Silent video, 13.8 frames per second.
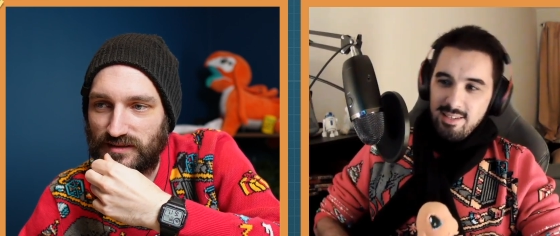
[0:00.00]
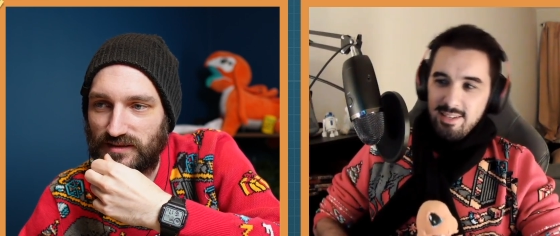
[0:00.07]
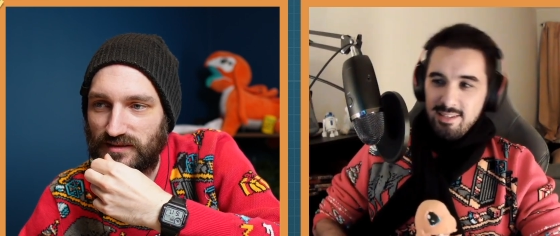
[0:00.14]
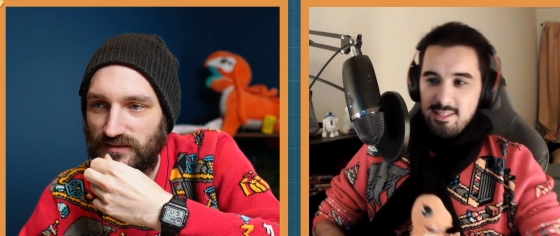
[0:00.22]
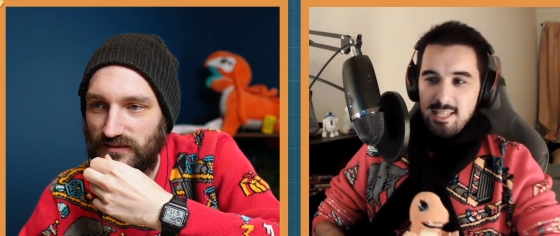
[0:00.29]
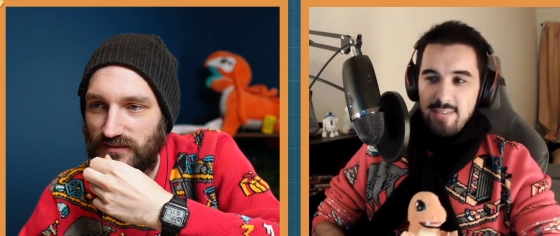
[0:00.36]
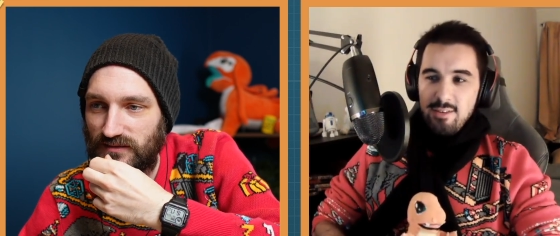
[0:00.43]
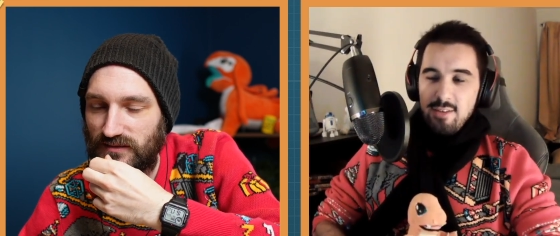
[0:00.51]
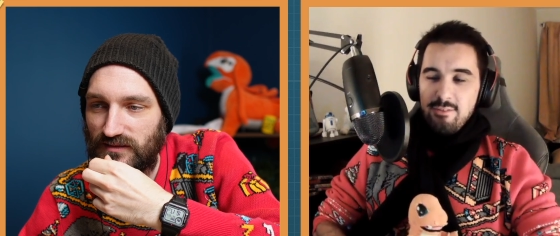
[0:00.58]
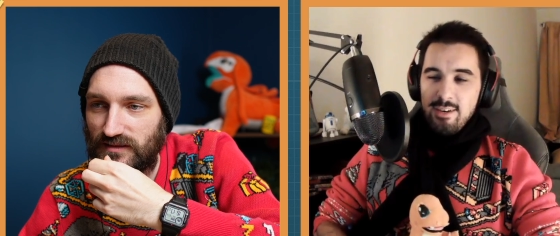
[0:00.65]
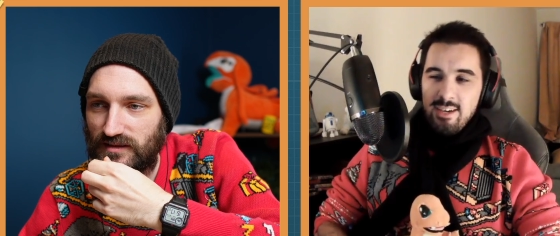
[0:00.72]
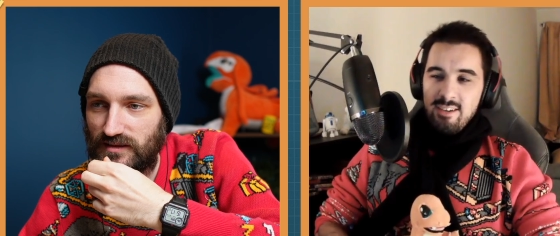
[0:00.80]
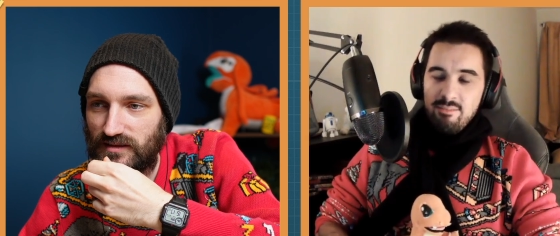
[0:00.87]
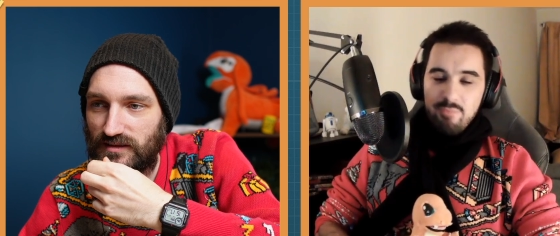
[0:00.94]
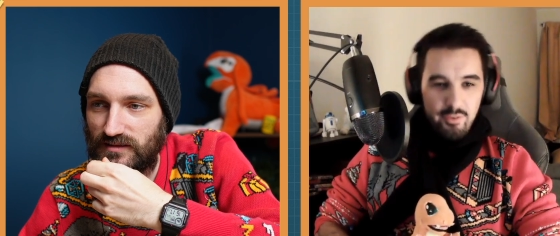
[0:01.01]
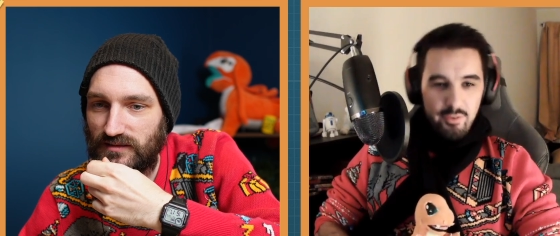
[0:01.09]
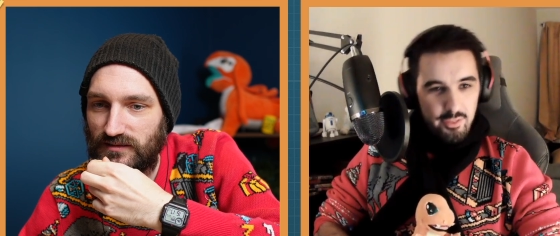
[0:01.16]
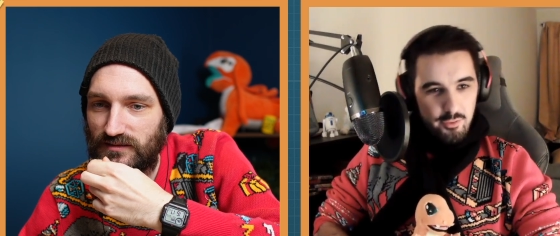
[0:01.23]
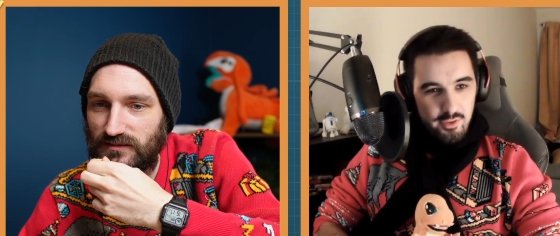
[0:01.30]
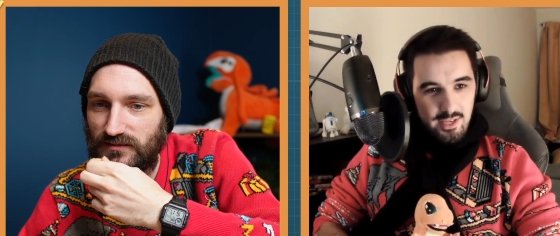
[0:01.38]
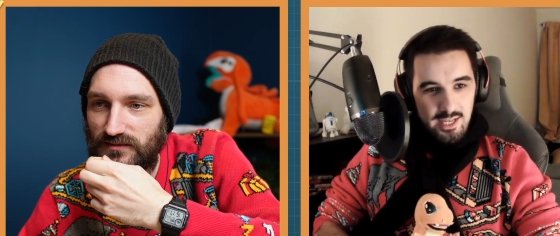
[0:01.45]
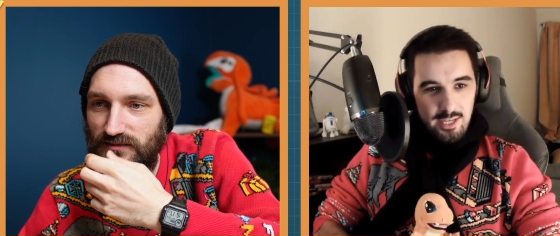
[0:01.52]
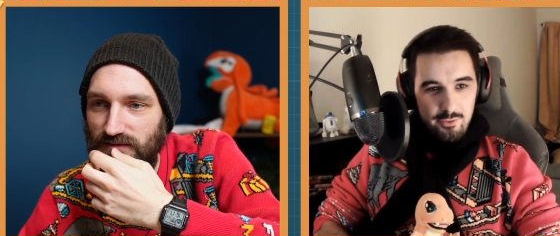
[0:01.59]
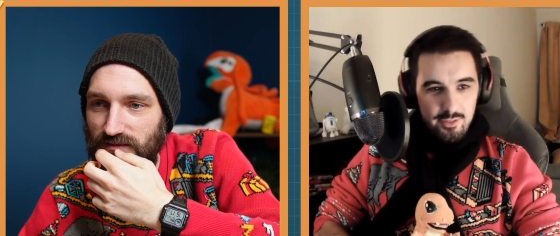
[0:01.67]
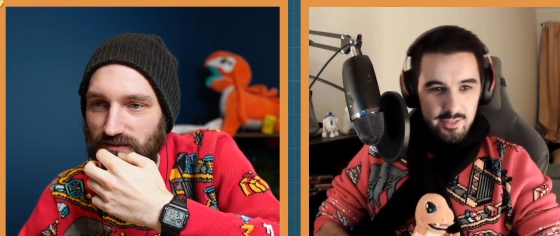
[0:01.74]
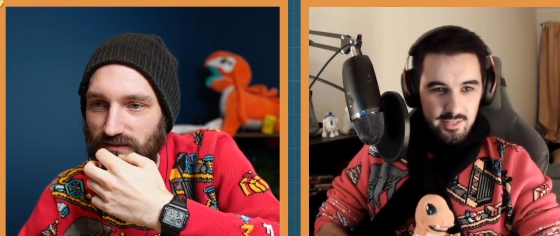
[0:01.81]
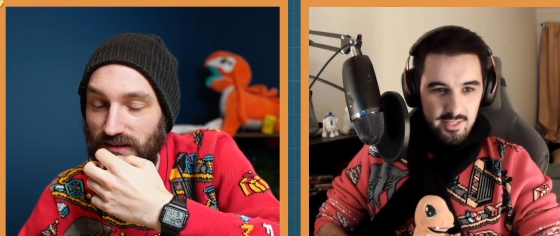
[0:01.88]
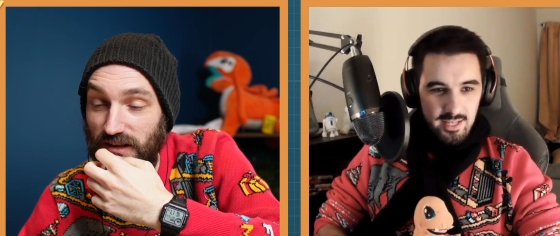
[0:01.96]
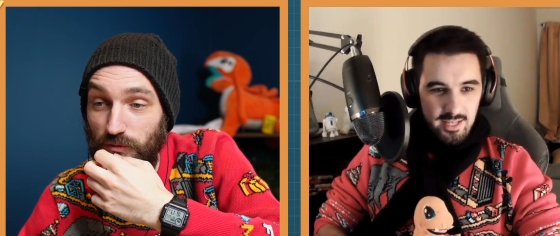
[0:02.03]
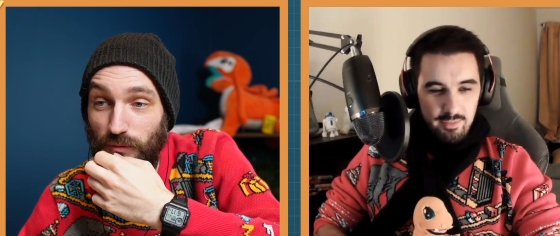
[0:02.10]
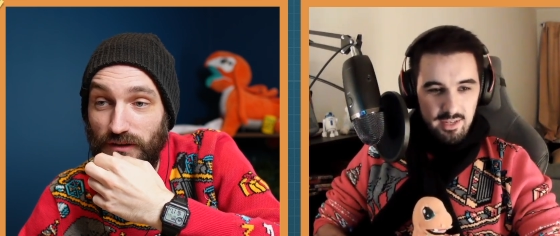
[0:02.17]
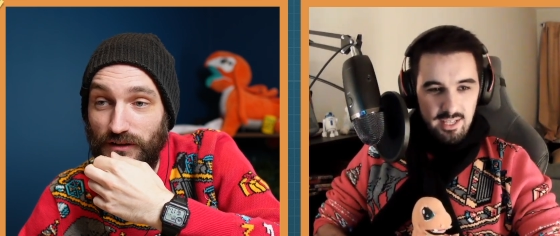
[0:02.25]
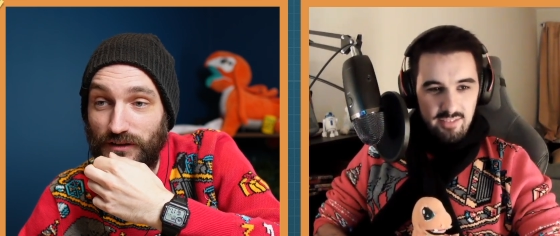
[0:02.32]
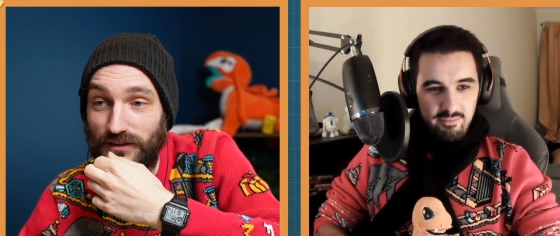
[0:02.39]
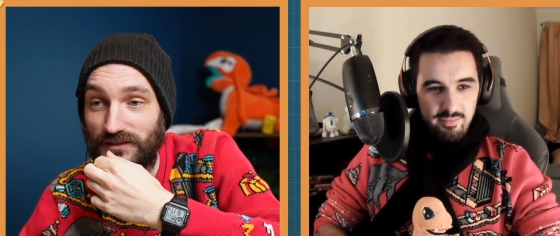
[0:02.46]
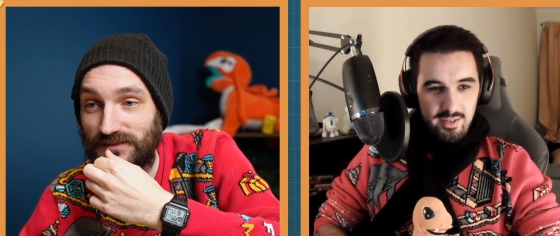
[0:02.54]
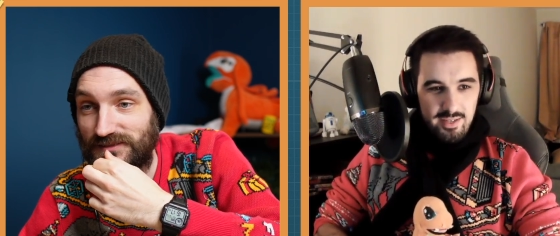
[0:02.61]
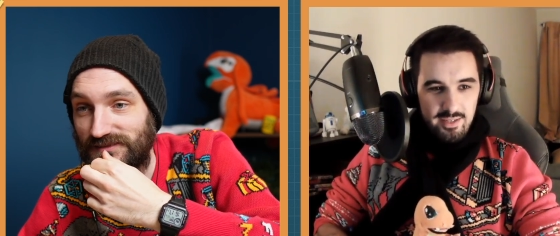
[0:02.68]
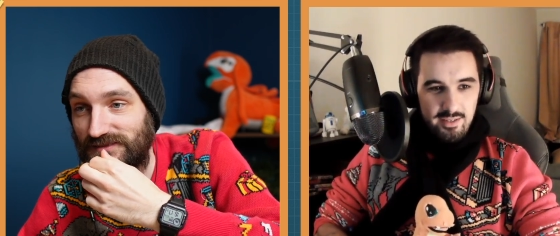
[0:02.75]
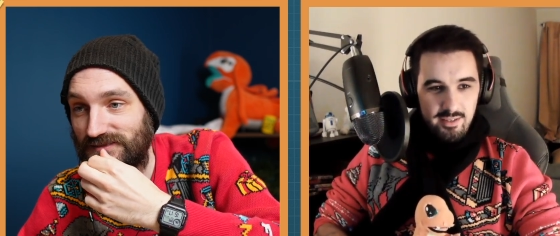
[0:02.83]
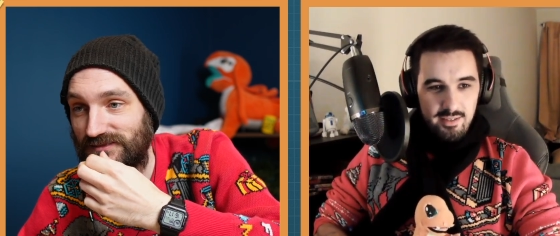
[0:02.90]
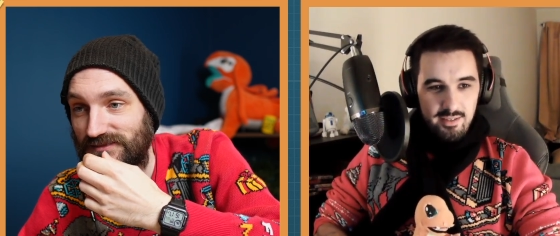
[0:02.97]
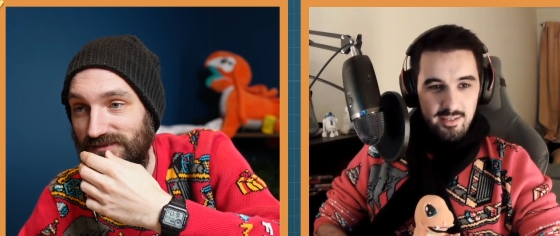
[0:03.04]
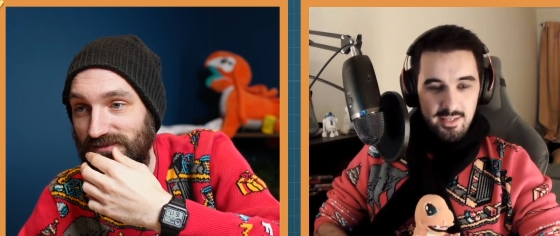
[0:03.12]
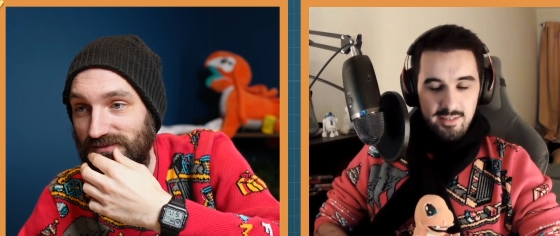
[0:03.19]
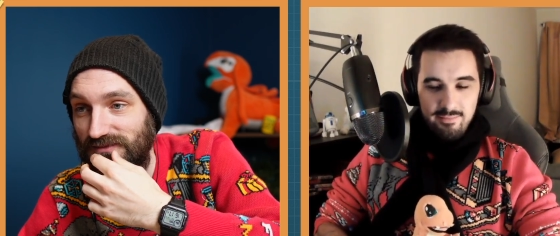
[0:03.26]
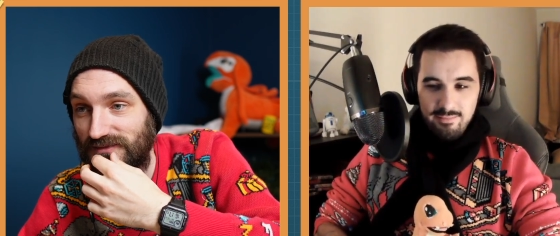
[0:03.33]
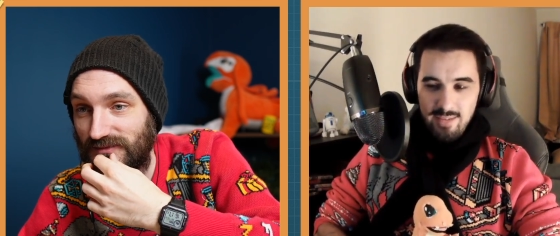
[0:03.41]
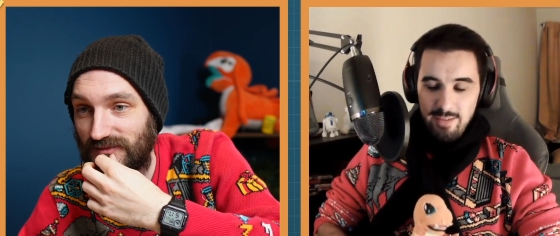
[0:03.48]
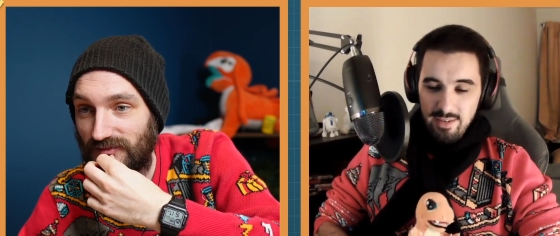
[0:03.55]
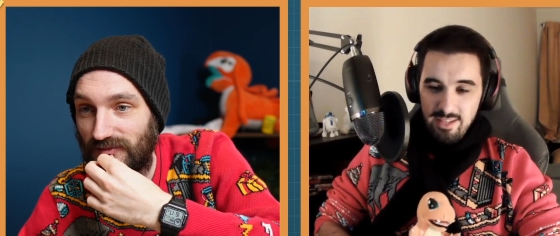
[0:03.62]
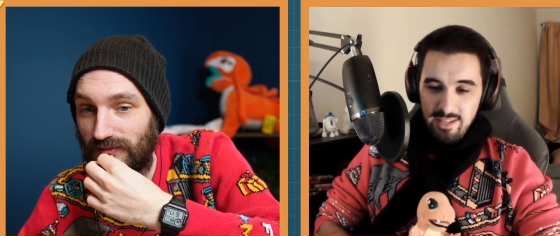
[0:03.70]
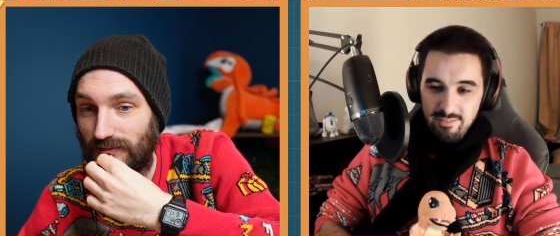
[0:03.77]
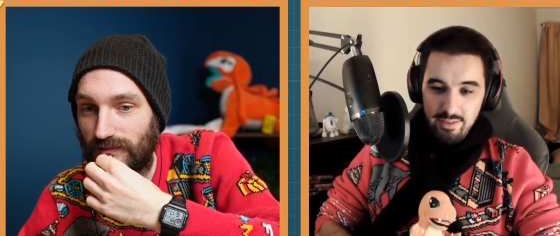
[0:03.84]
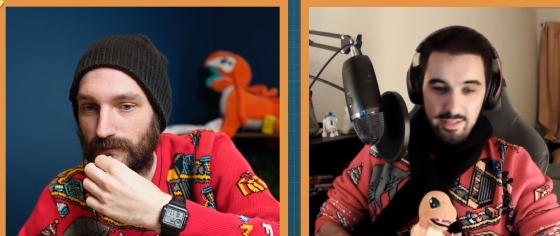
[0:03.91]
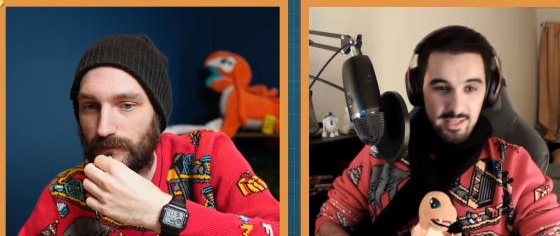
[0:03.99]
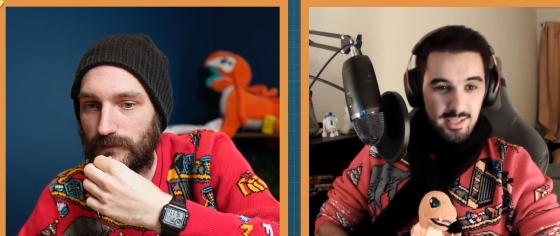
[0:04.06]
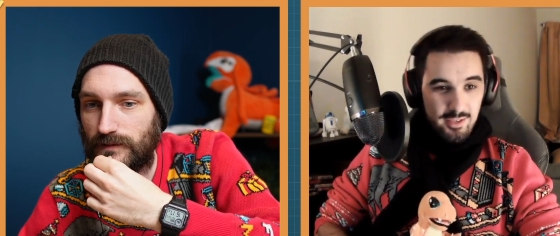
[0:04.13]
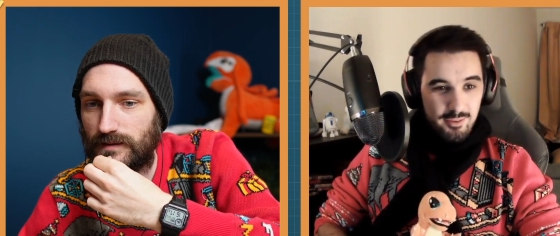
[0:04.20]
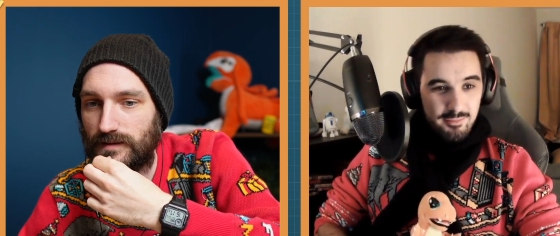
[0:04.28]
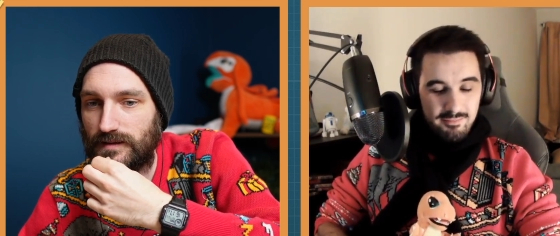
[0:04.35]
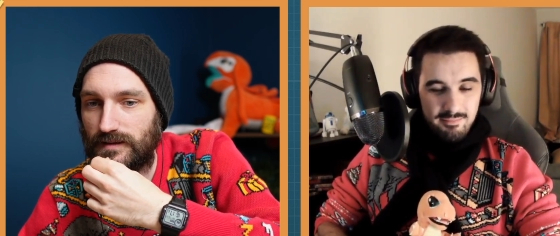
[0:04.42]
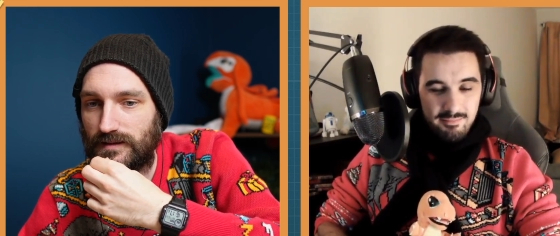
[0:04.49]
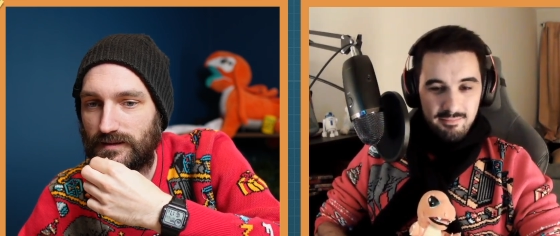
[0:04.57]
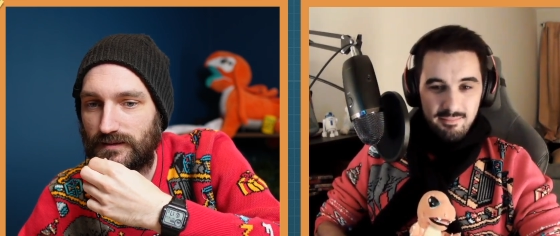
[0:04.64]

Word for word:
Speaker 1: Yeah, seventy-five point three hours, That's and I believe good. my yeah, I believe my thank you.